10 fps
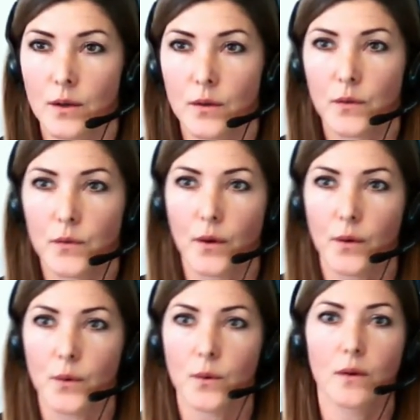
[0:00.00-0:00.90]

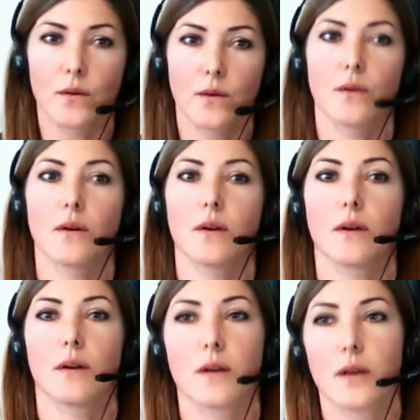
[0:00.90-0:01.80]
So
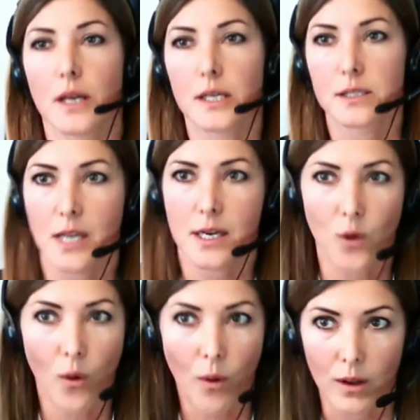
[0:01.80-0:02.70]
is that
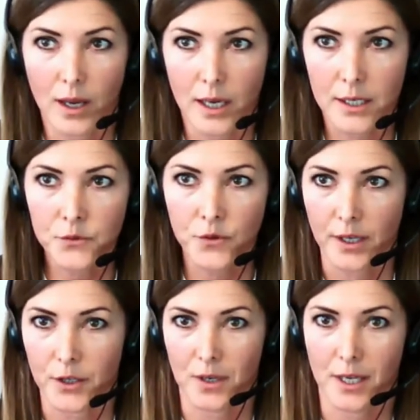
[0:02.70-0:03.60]
all
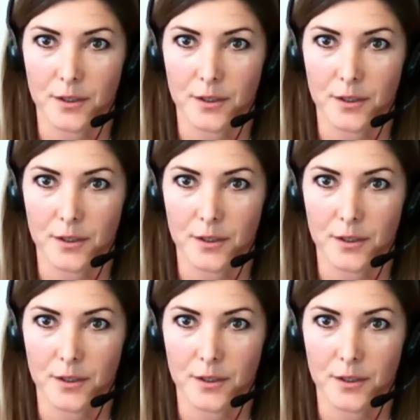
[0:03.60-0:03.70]
unregulated